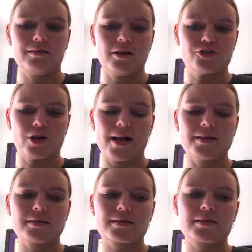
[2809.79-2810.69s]

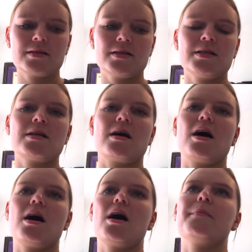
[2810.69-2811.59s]
address.
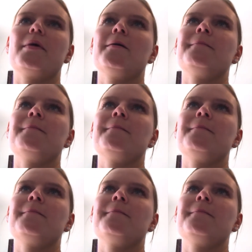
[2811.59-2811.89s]
One